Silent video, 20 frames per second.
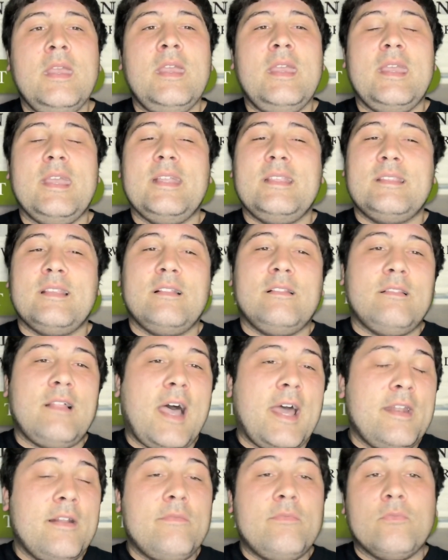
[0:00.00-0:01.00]
It's a
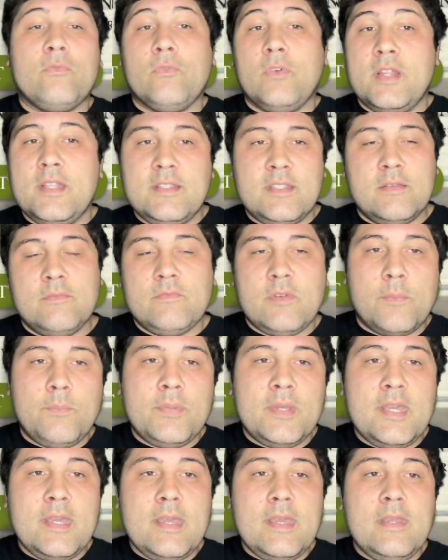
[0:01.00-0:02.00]
lot of rinse and
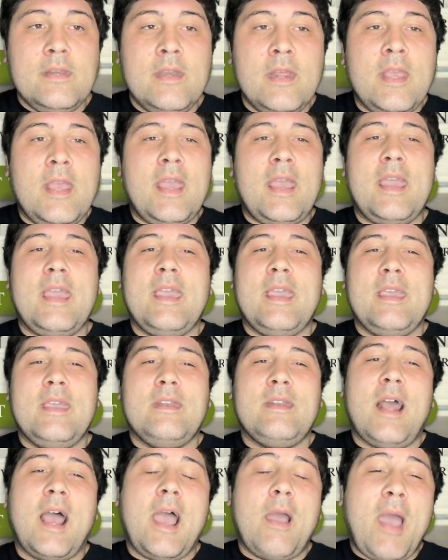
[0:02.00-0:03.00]
repeat,
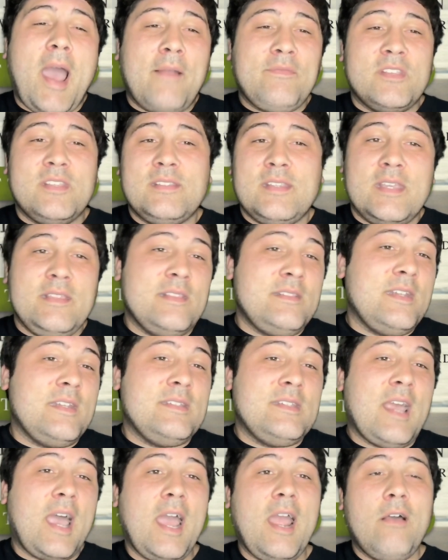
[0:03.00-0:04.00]
and I have to say that the
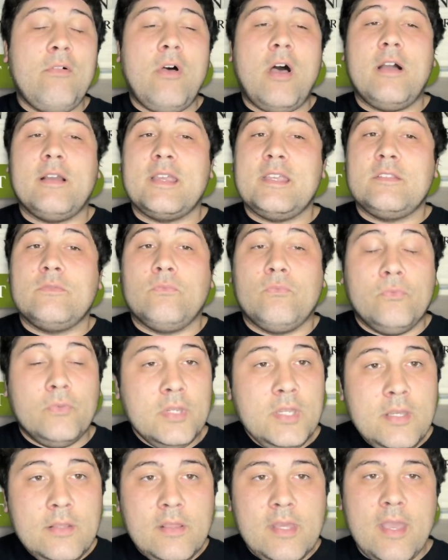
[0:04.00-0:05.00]
dialogue is
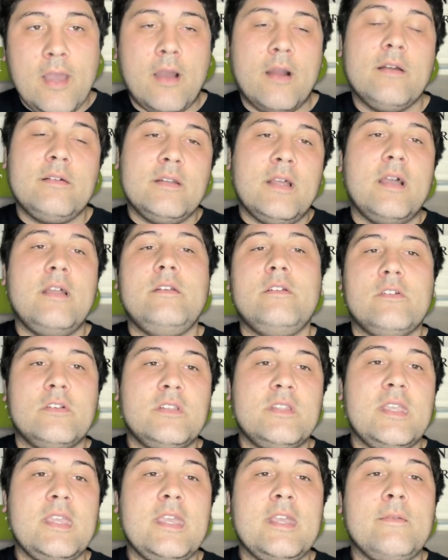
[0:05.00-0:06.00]
really hard to
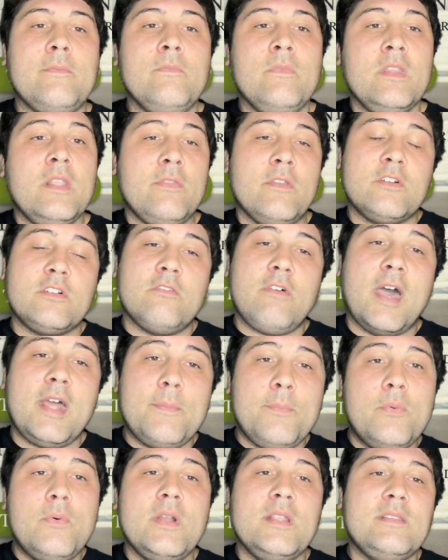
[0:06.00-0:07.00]
understand. There's a lot
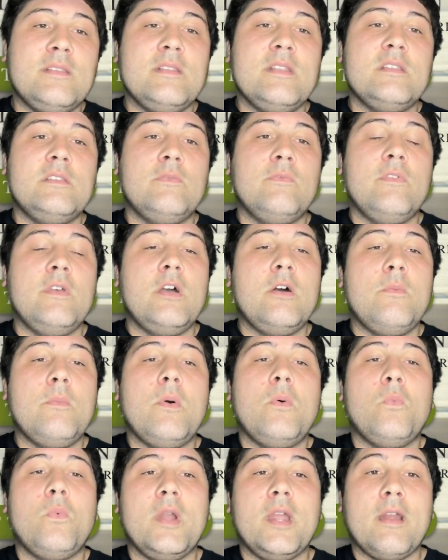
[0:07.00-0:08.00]
of points in this
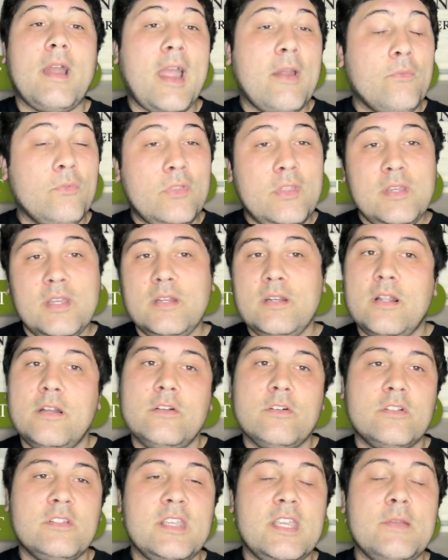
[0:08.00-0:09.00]
film where I really couldn't
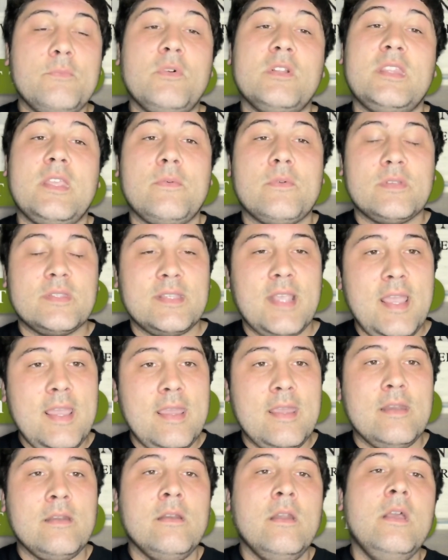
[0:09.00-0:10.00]
understand what they were
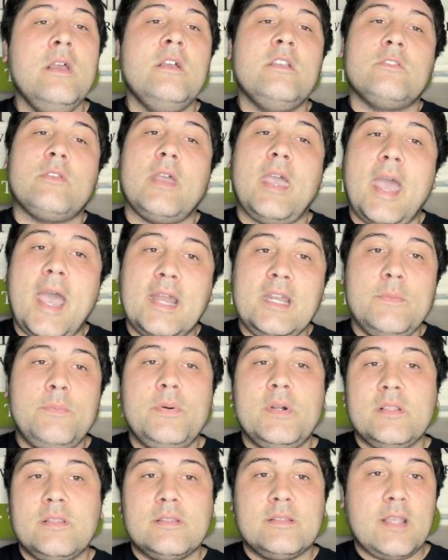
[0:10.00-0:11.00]
saying, so I had to
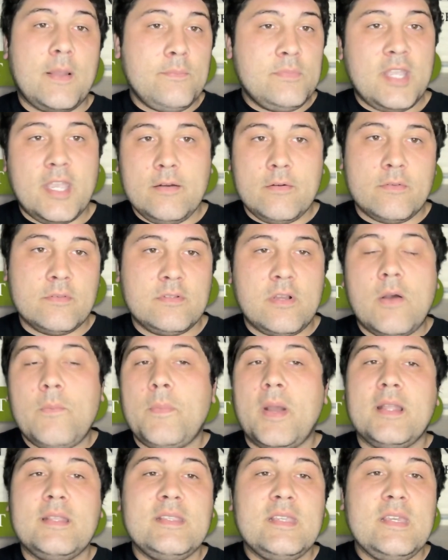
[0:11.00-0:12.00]
put subtitles on
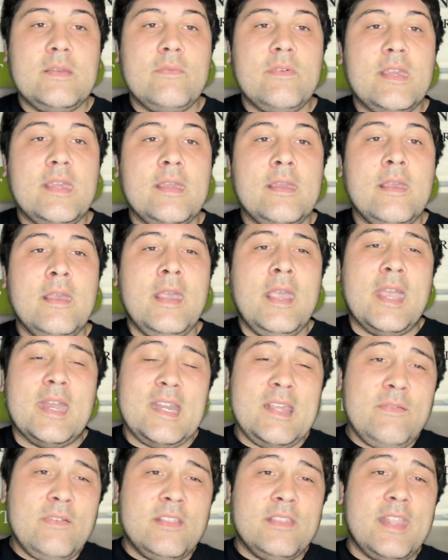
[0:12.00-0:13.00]
my TV, and
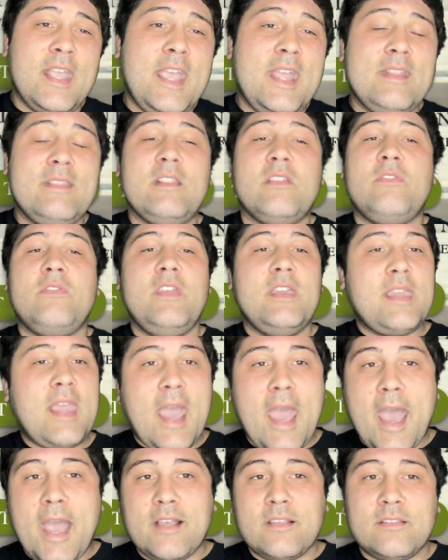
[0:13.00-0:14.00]
even then, the thick
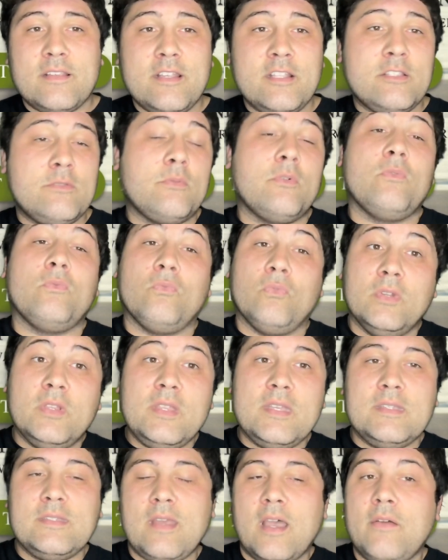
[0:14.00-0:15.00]
accents were
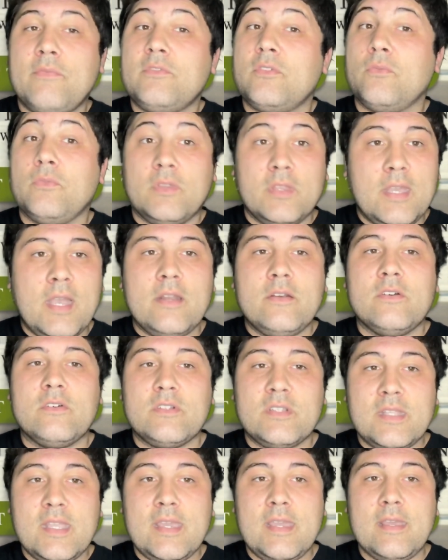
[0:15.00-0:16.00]
really tough to really
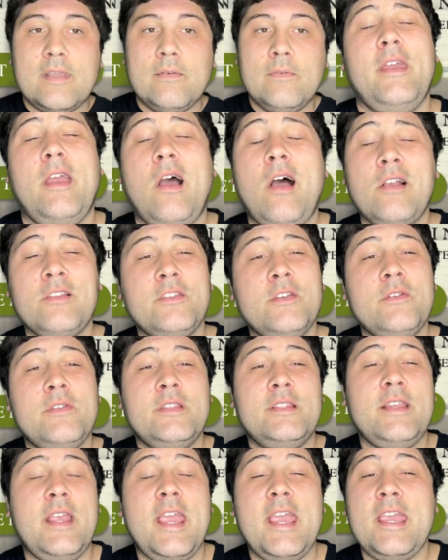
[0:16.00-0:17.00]
understand. They also
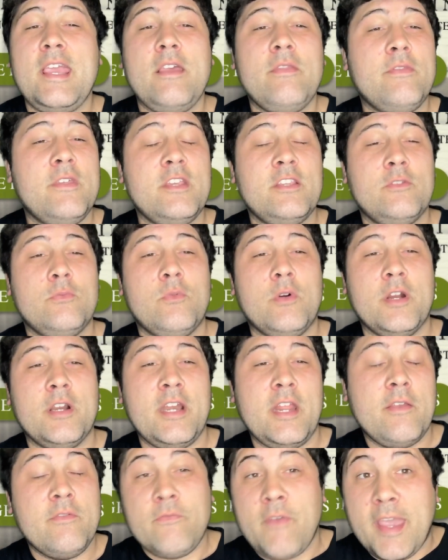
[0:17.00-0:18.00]
say this
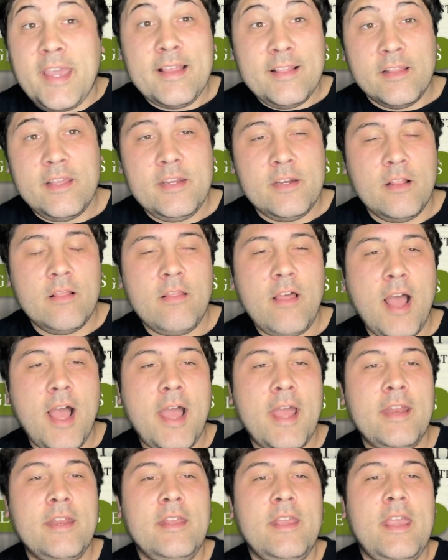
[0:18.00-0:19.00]
word feckling a
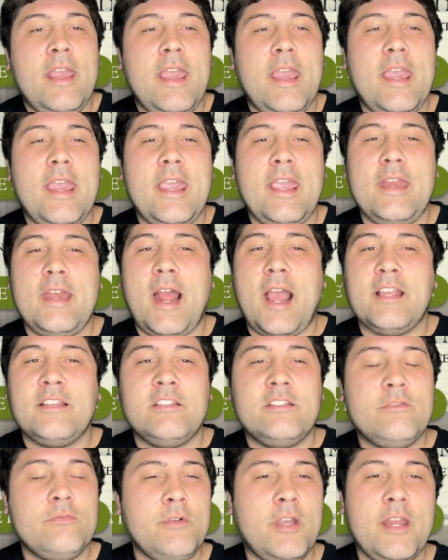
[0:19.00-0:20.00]
lot, and I
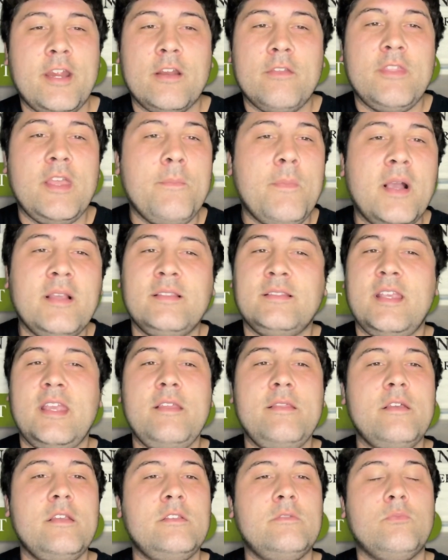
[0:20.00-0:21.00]
swear, they must say
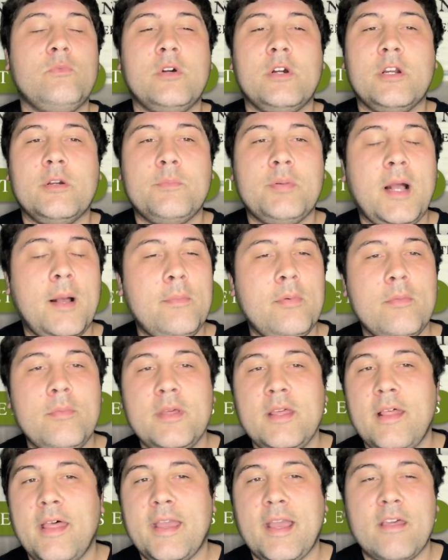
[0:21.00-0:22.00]
this word
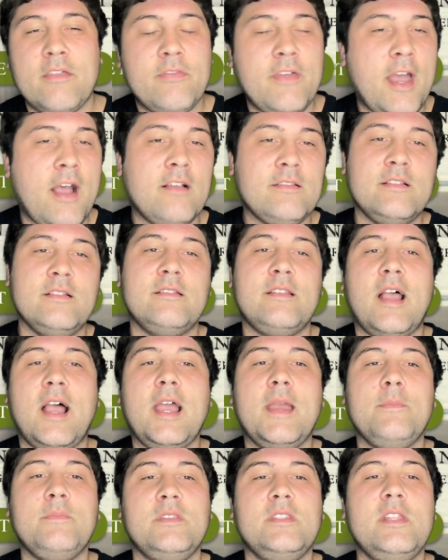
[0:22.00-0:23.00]
probably like 1,000
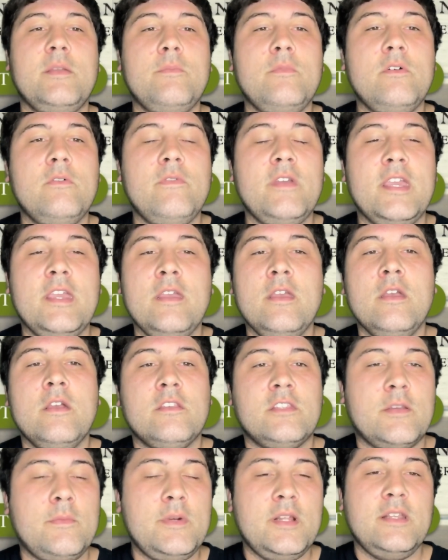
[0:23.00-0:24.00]
times in the movie.
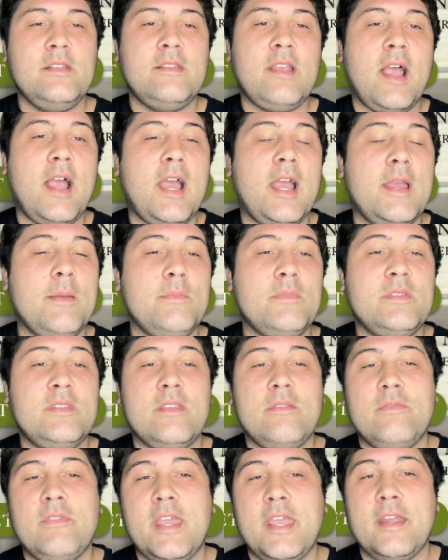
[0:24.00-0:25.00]
So many times
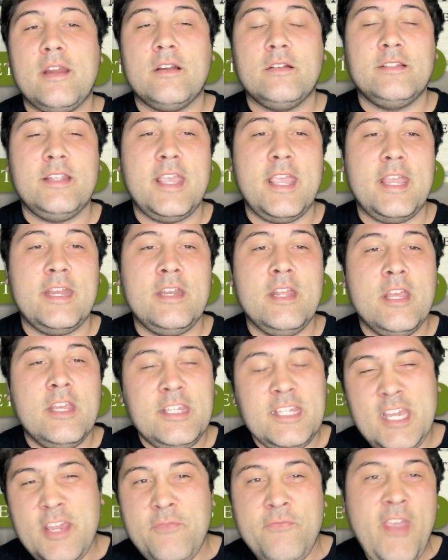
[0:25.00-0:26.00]
they are saying,
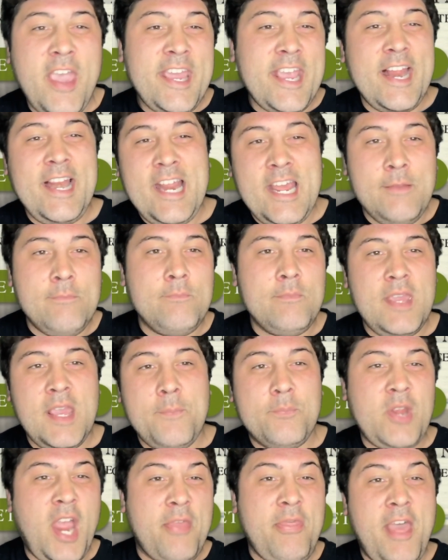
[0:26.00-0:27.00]
"You're feckling me,
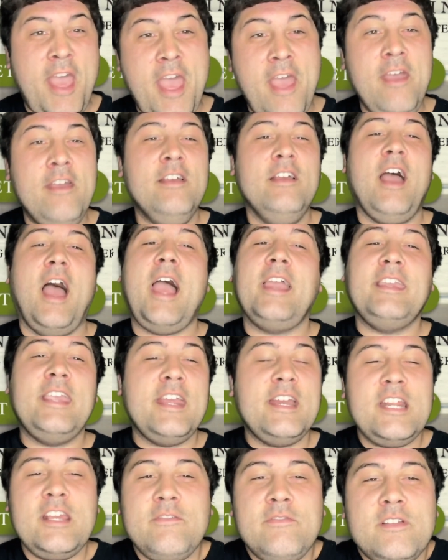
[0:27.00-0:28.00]
brother." I
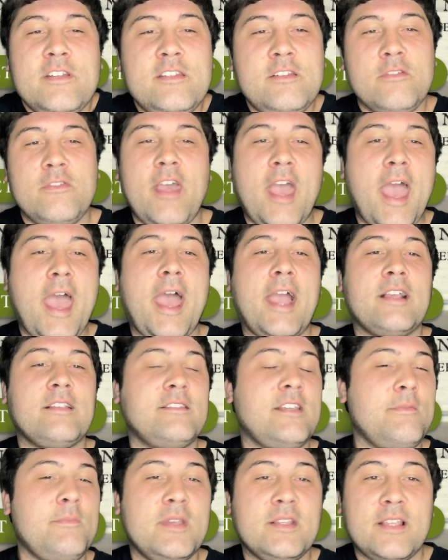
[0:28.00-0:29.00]
can't even do the
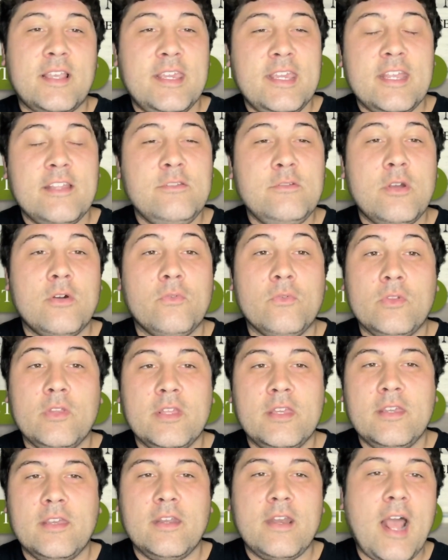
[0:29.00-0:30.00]
accent because I can't do a
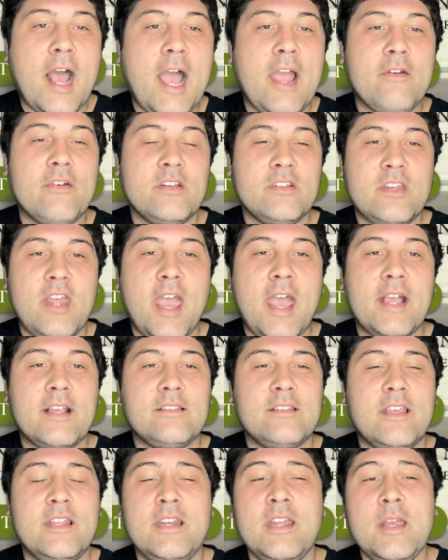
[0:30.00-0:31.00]
really good Irish
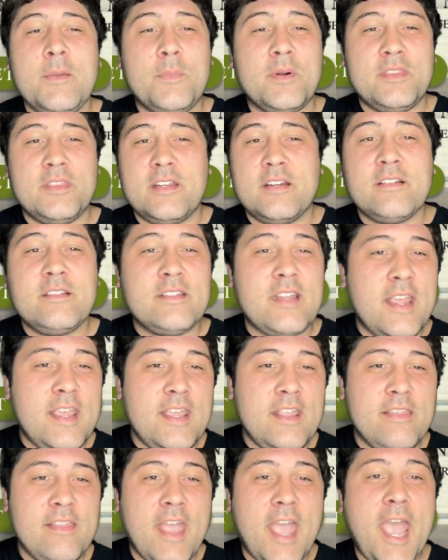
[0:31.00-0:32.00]
accent. But they're
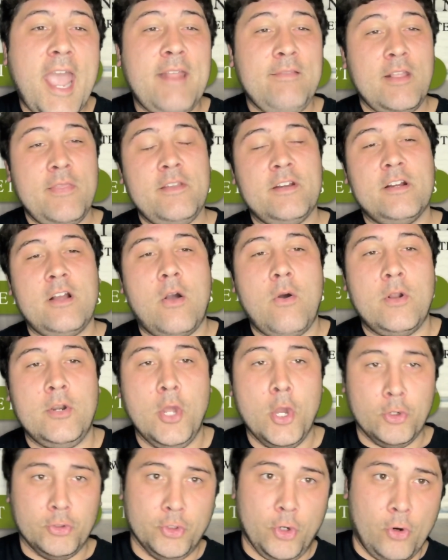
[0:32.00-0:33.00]
saying that. Then they're going,
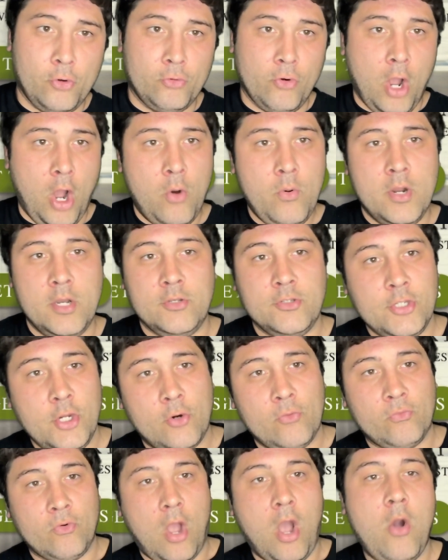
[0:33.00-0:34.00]
"You're rowing,
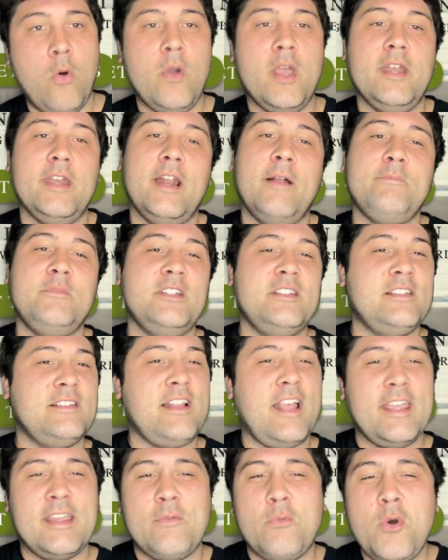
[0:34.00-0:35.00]
you're rowing." And I'm just
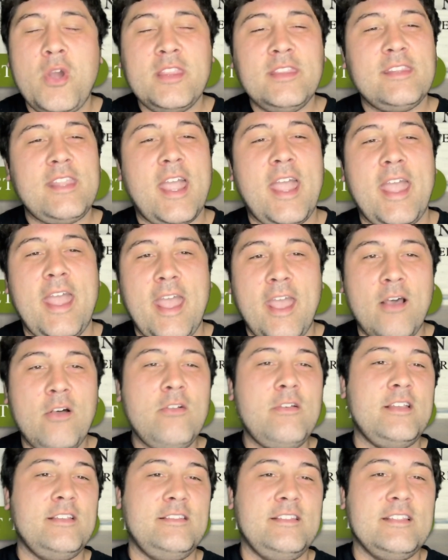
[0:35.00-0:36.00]
like, what the
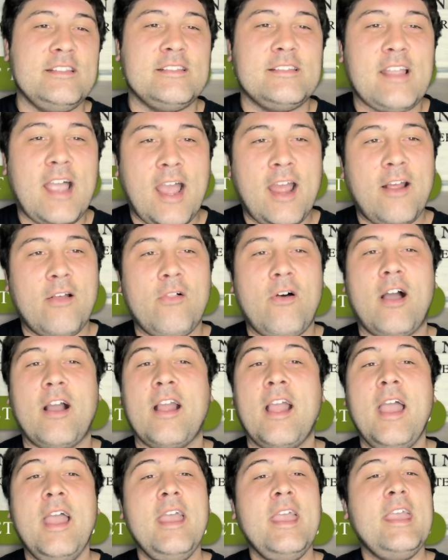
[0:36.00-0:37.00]
hell is this dialogue?